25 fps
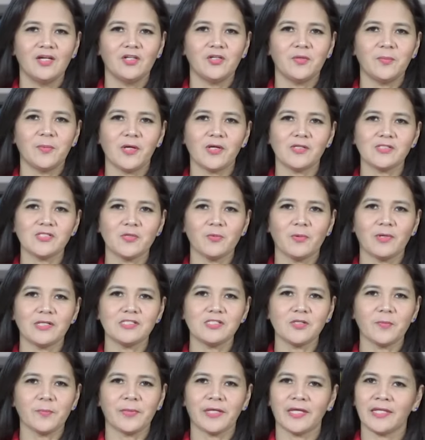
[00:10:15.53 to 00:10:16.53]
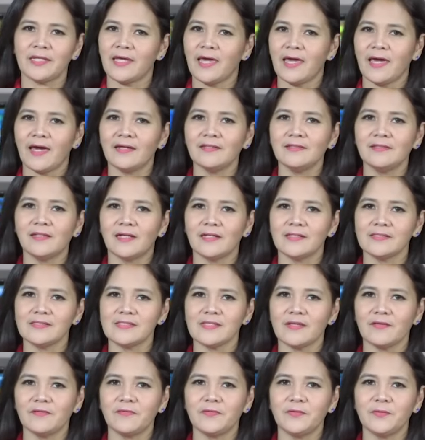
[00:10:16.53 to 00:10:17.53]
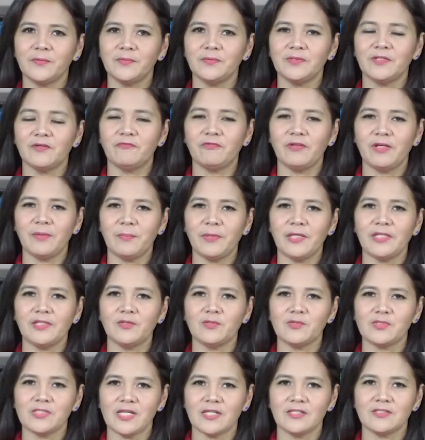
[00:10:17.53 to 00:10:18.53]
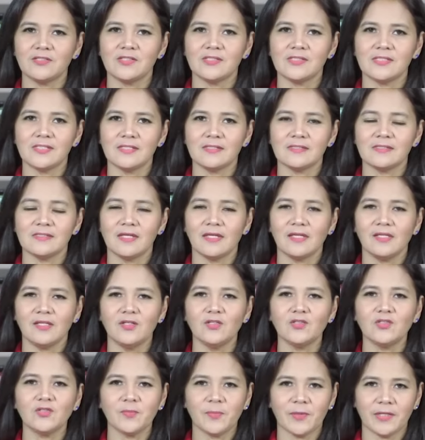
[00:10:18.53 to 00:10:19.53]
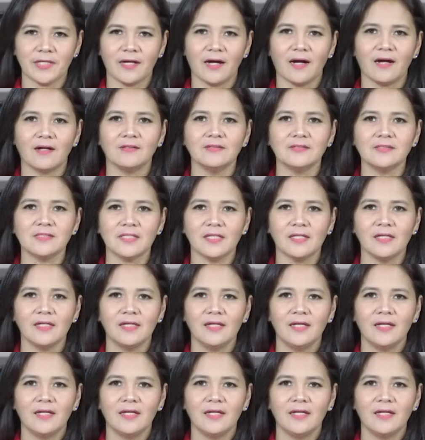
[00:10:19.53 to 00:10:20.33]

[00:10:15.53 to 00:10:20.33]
You may also watch PNA Headlines through the Philippine News Agency's YouTube account